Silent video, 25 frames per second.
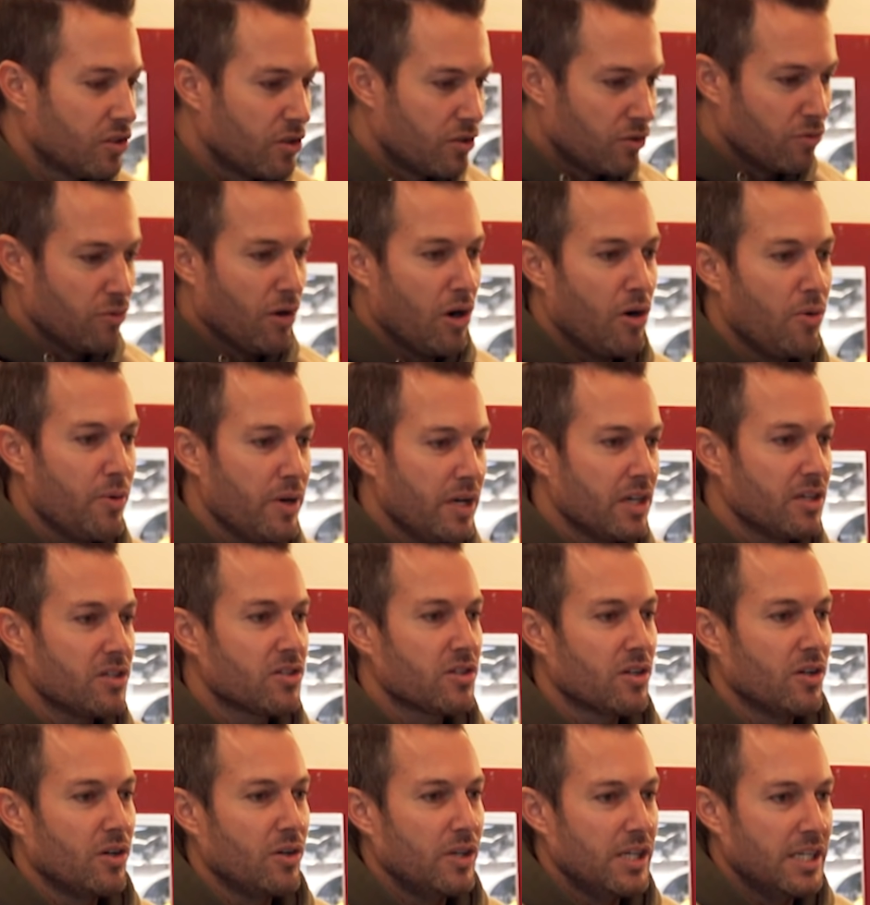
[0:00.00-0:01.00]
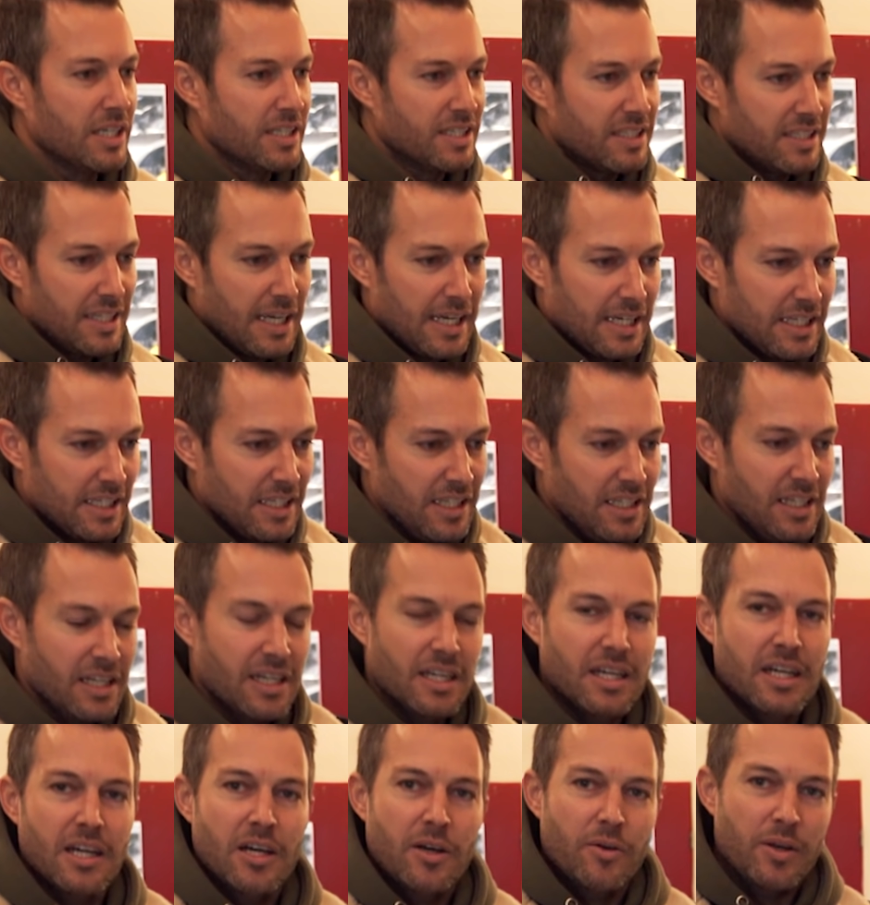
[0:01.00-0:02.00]
growing slowly and steadily.
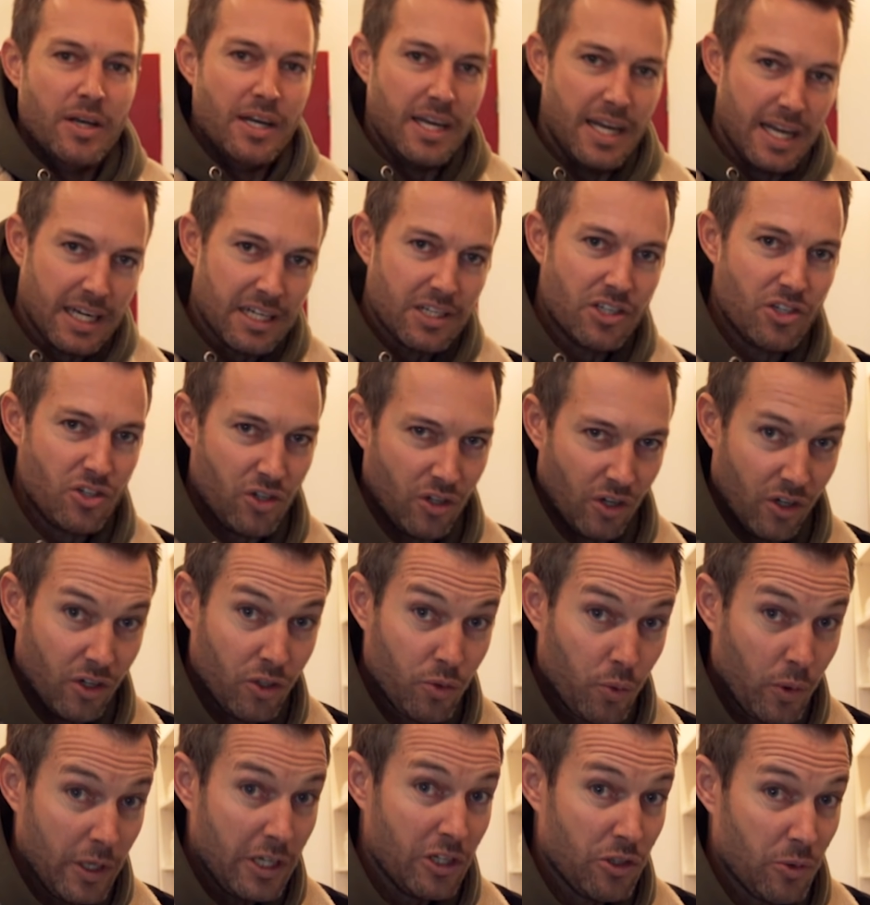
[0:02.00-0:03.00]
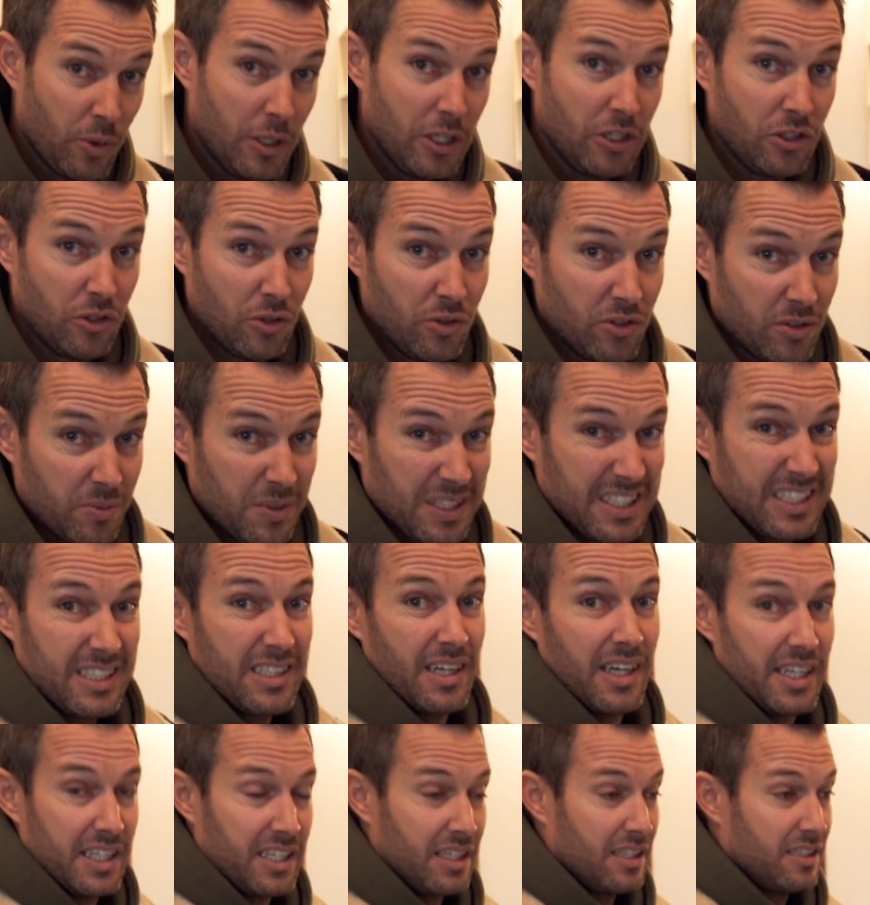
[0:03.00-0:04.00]
Next year, 2022, some
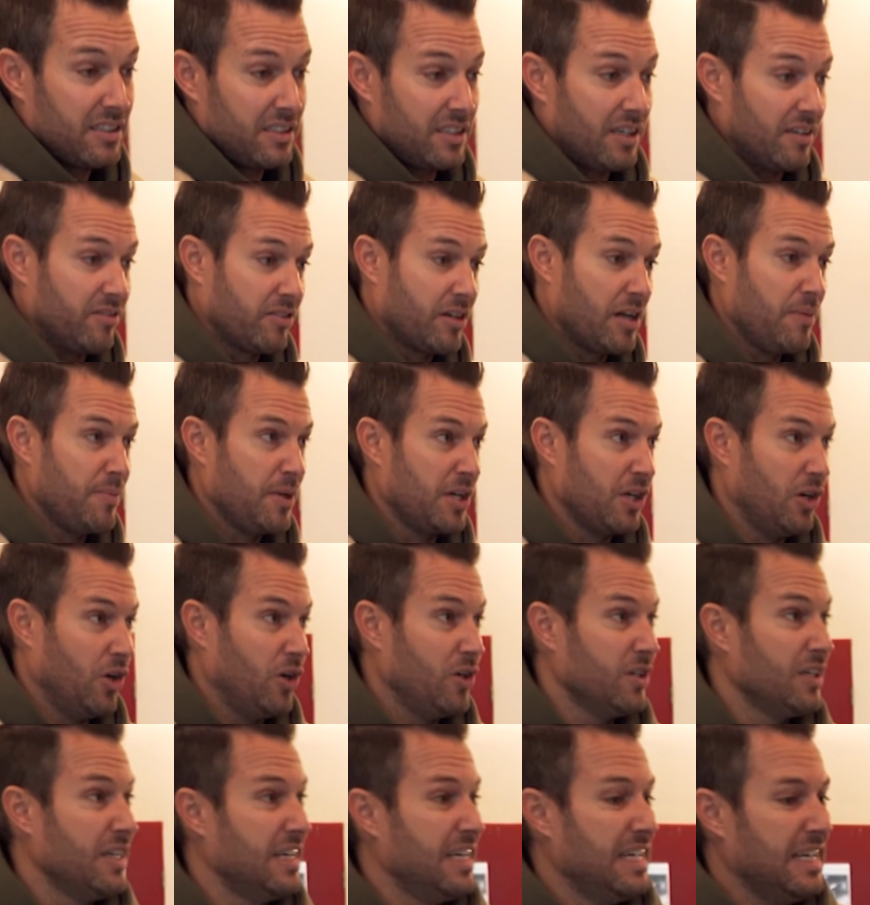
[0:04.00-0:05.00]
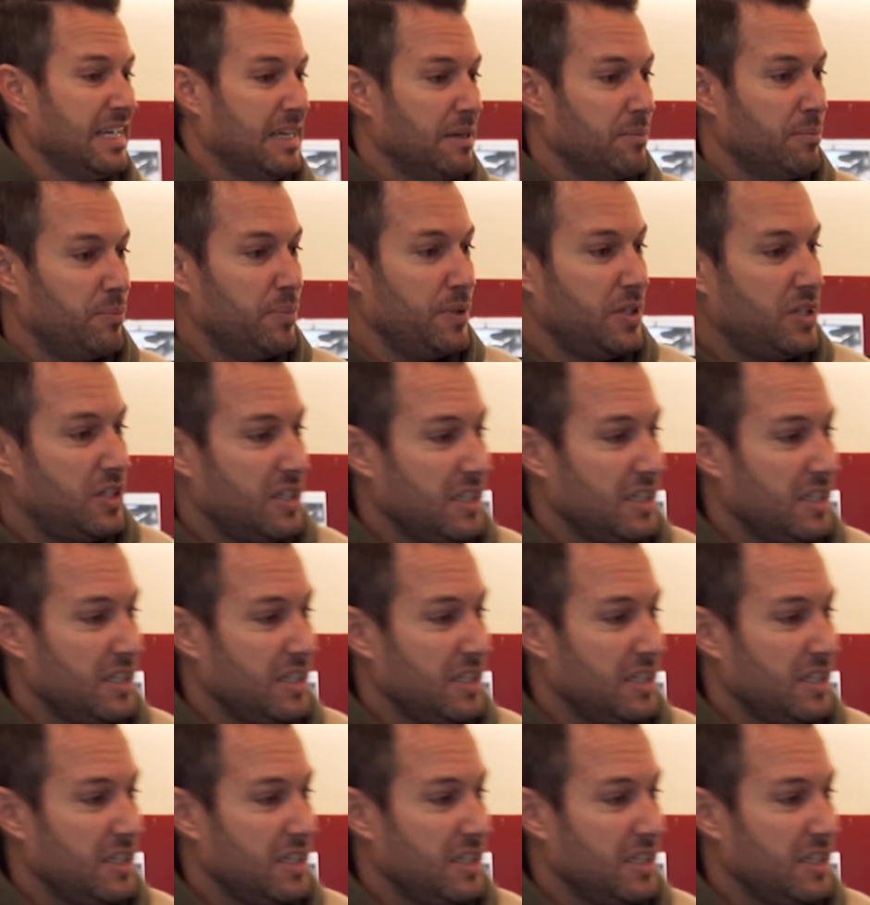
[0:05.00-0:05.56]
exciting stuff coming along. But